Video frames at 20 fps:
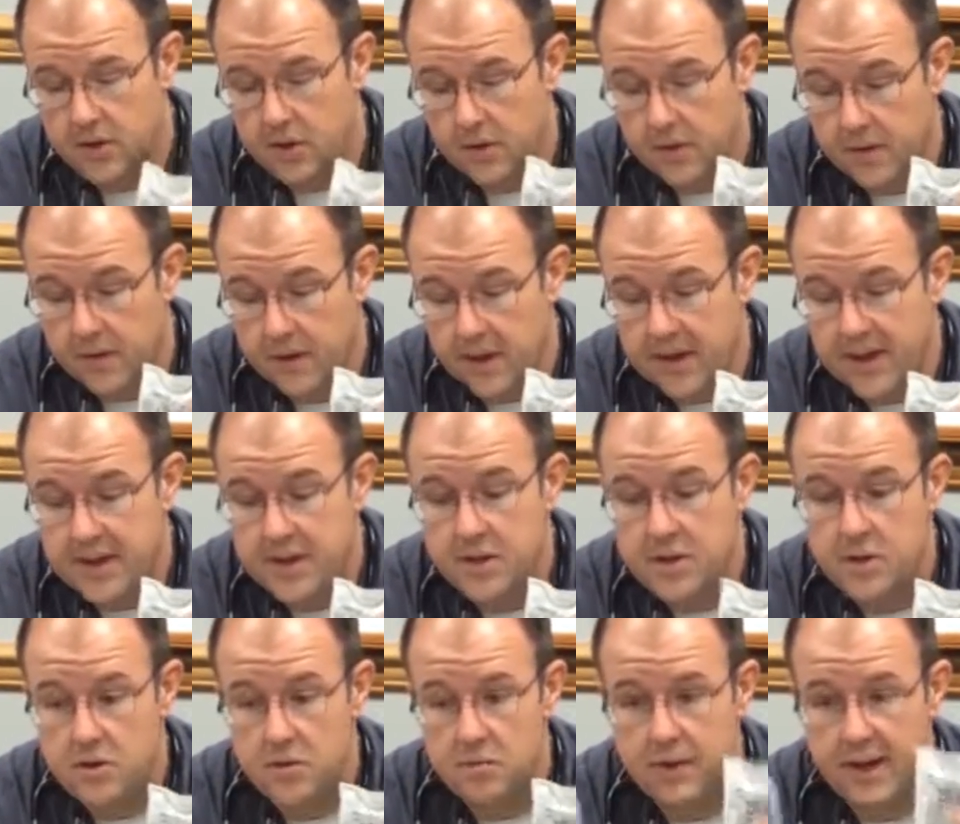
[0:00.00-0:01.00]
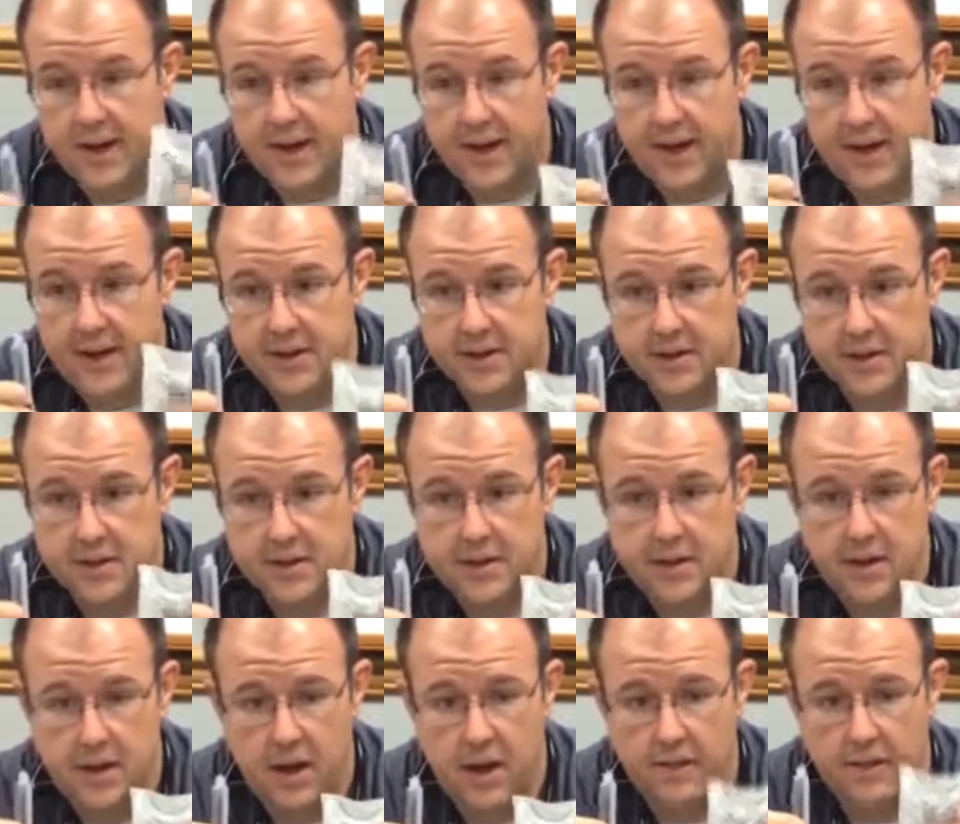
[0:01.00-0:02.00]
So these two
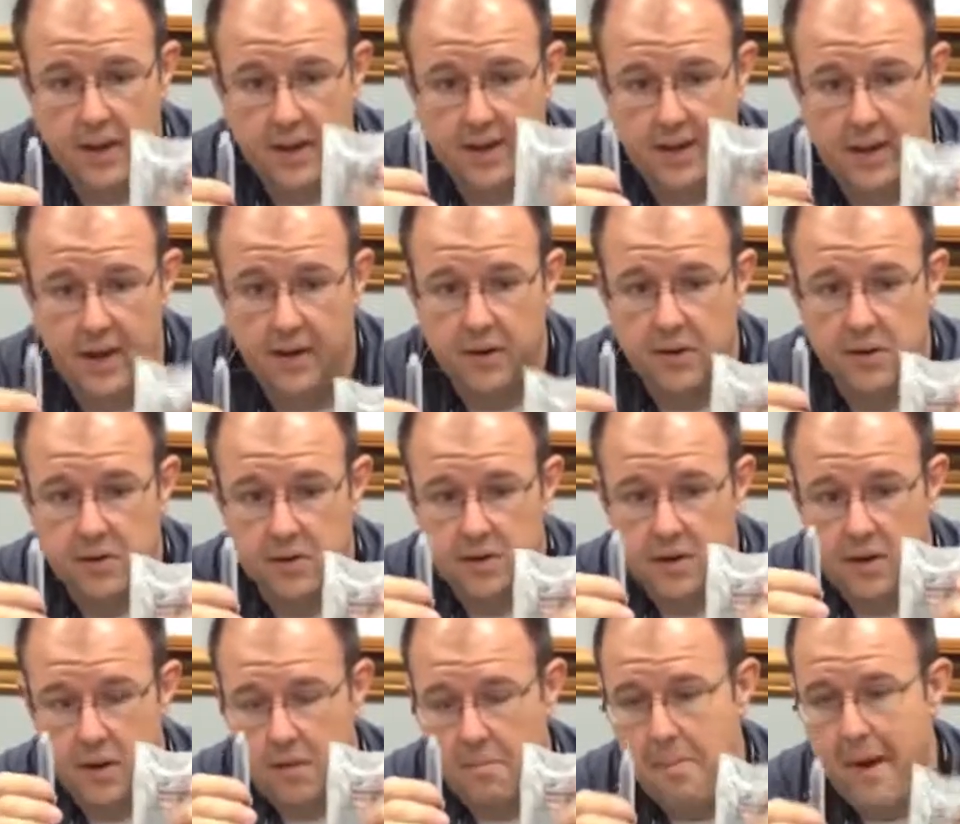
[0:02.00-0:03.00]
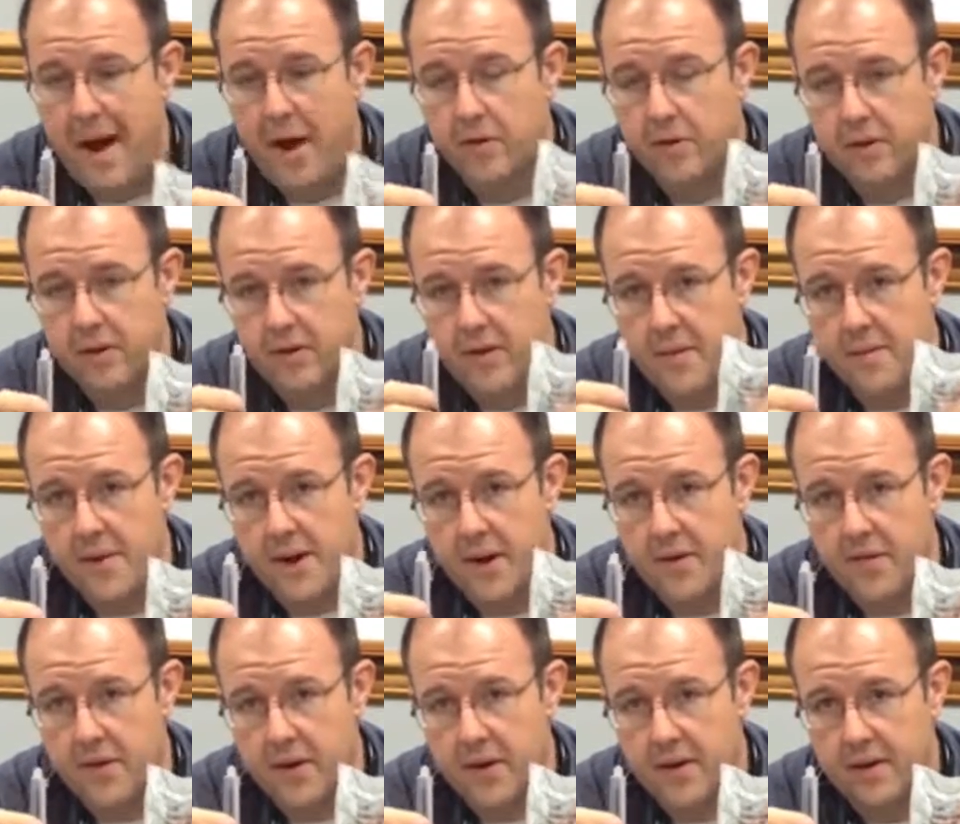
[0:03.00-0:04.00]
medications have the identical amount of
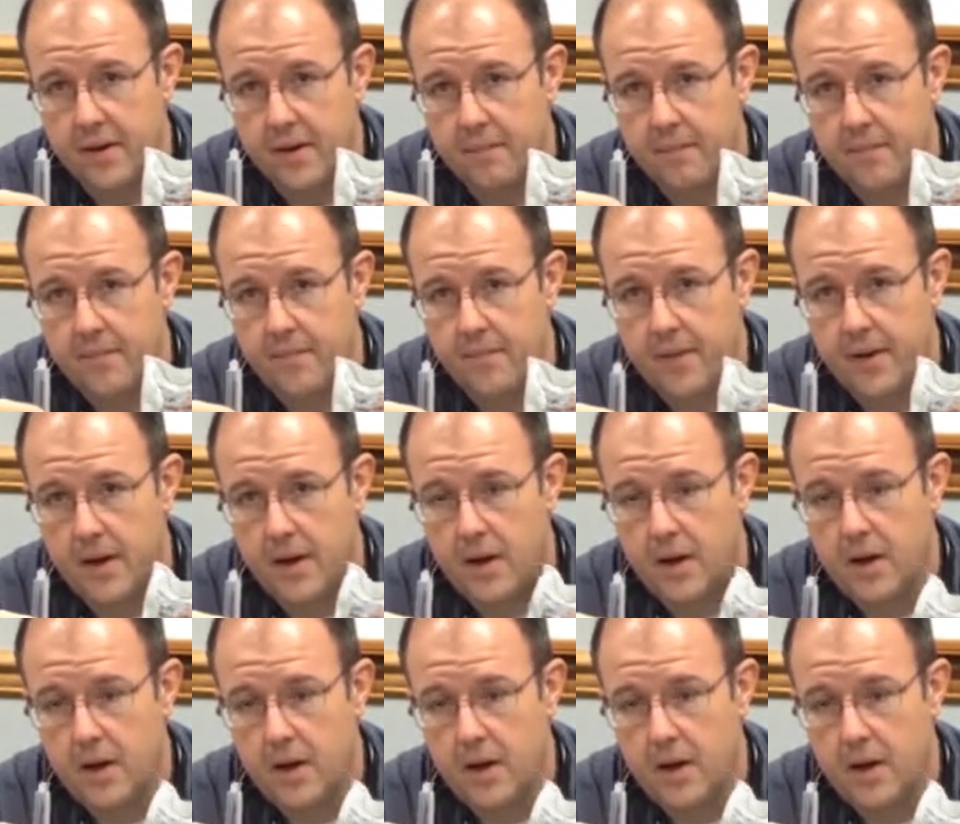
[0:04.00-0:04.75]
epinephrine in them.